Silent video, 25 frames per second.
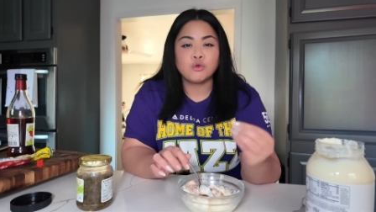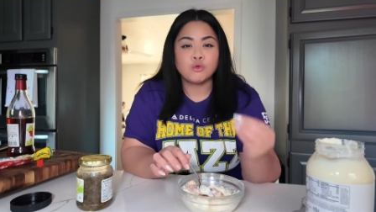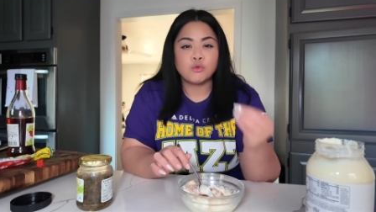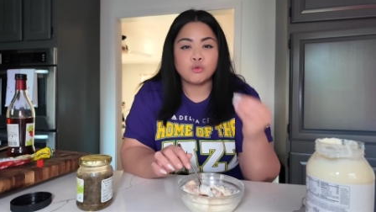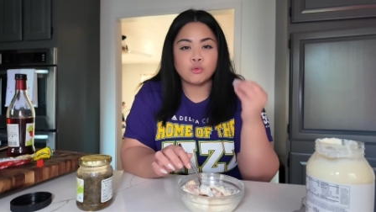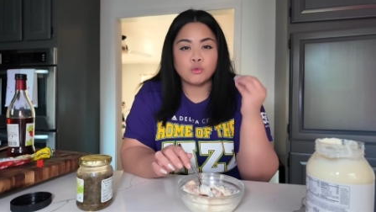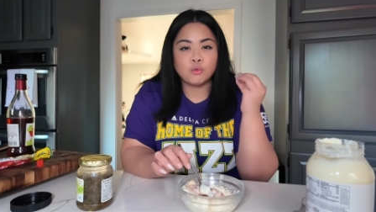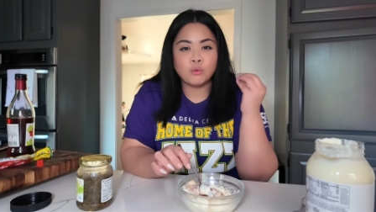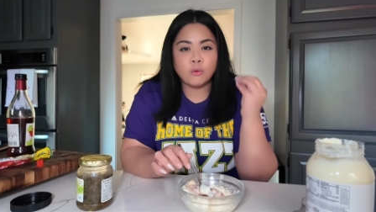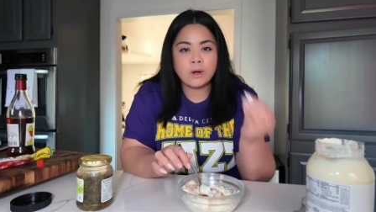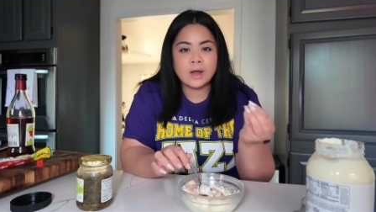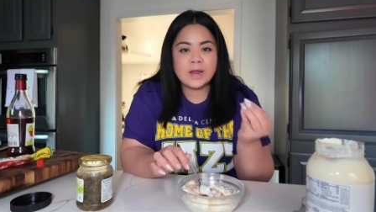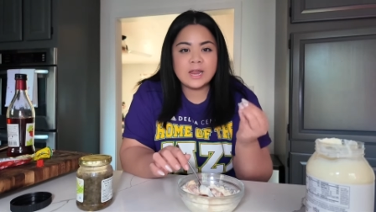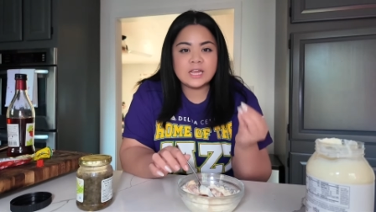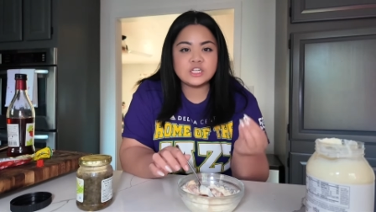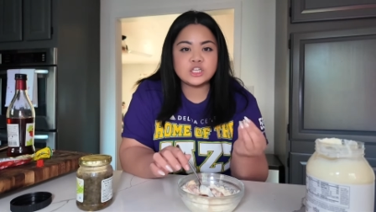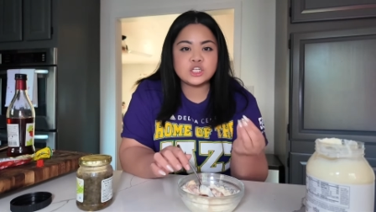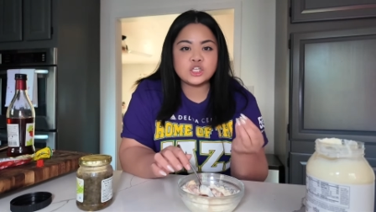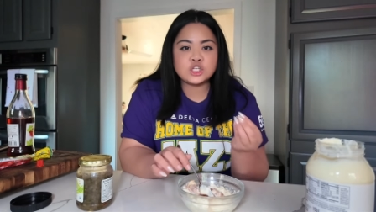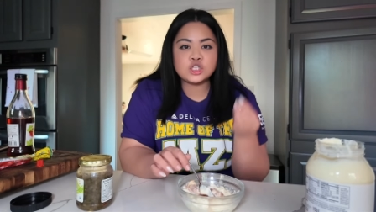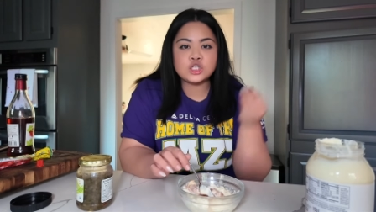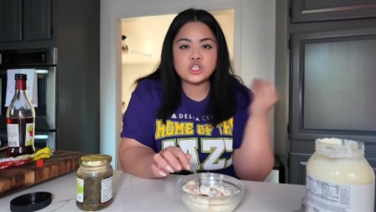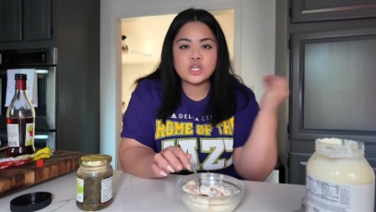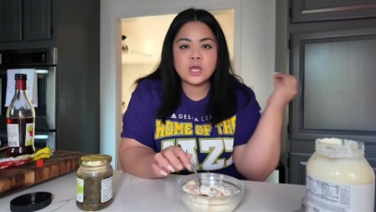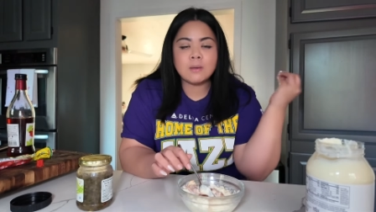
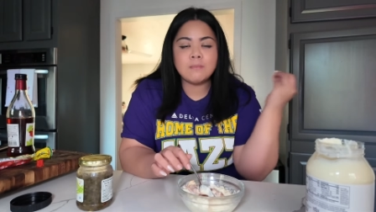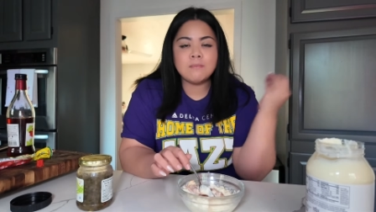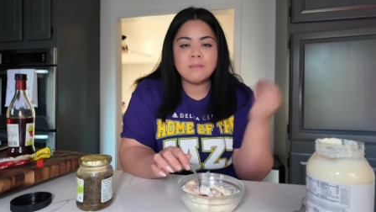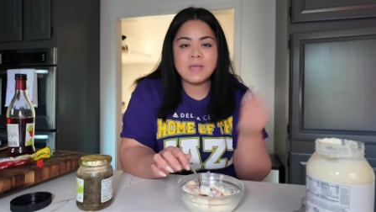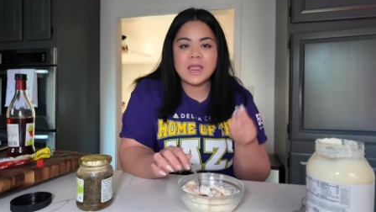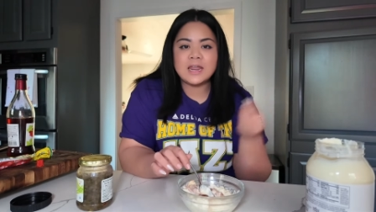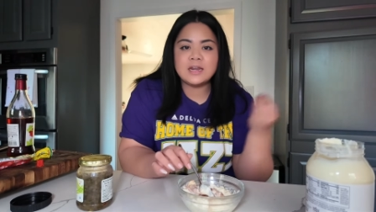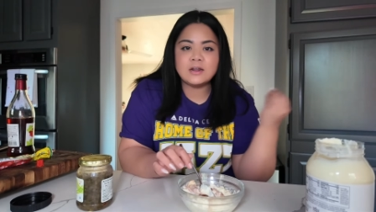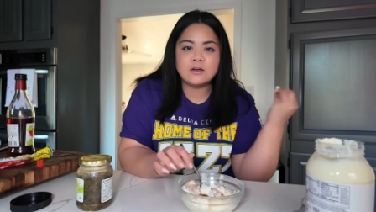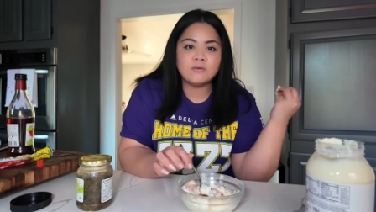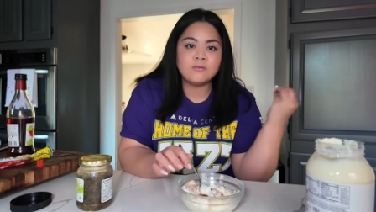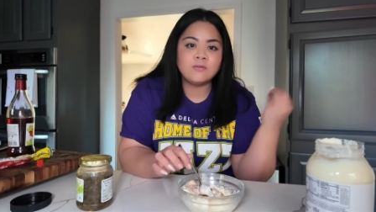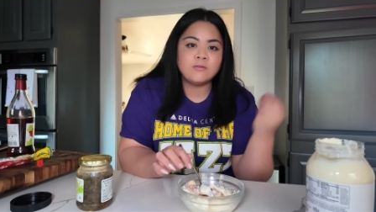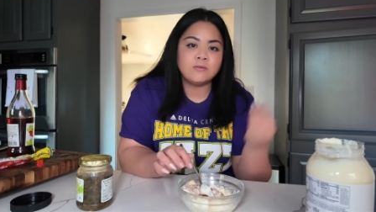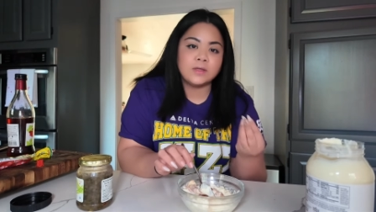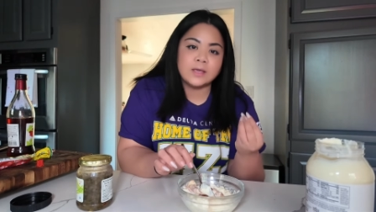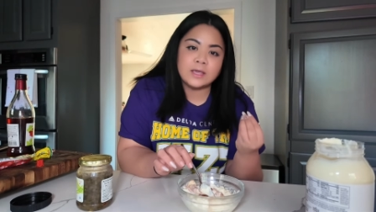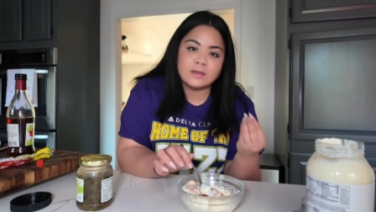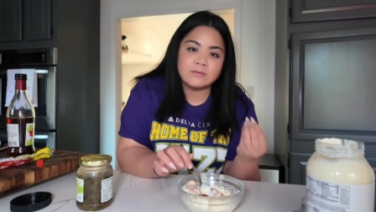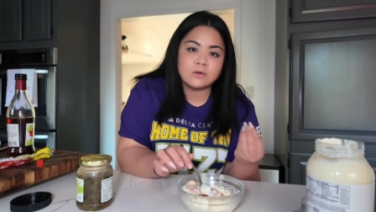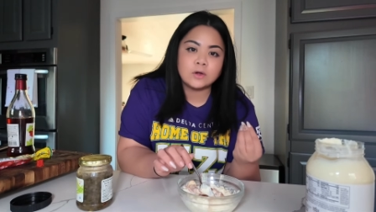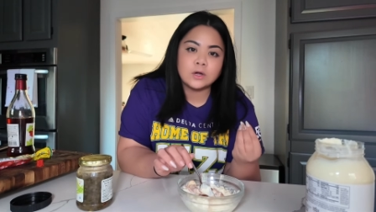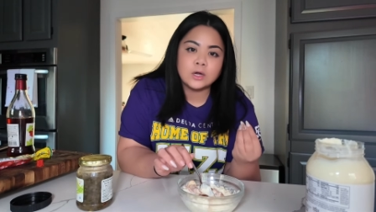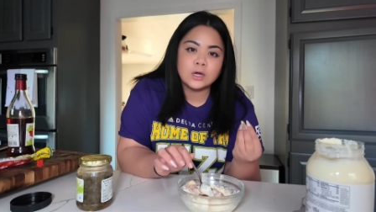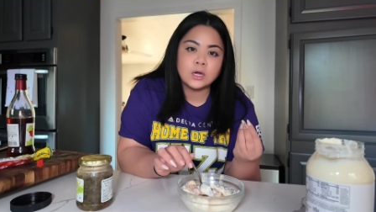rich tomato
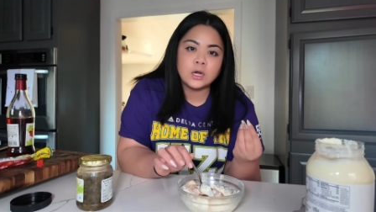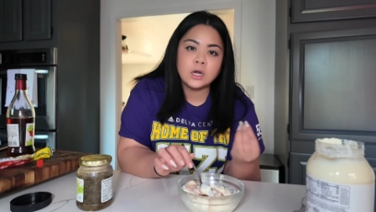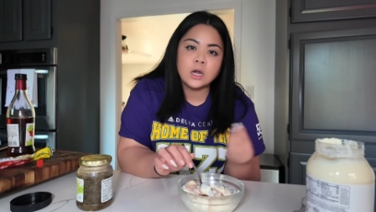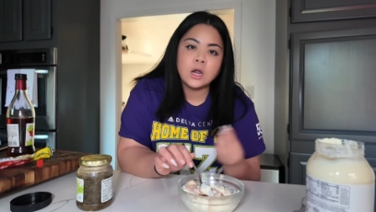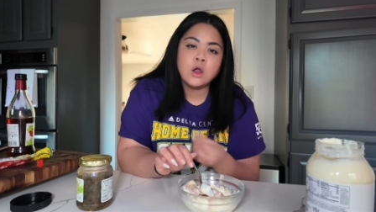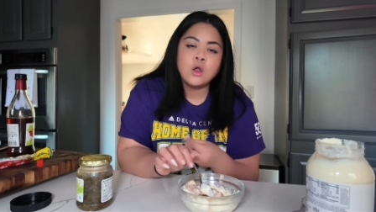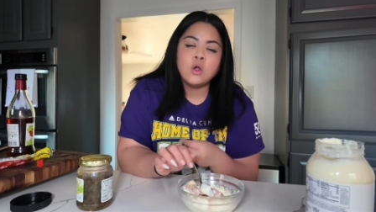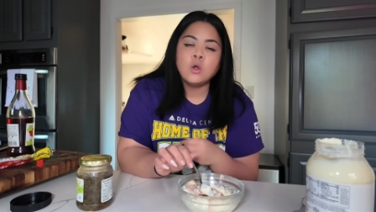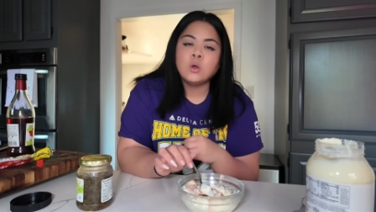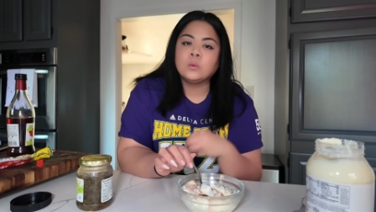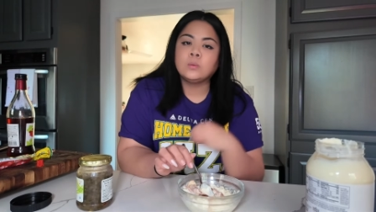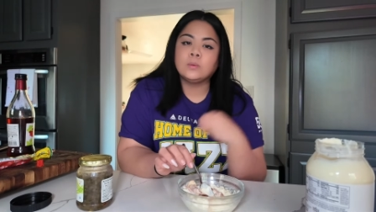flavor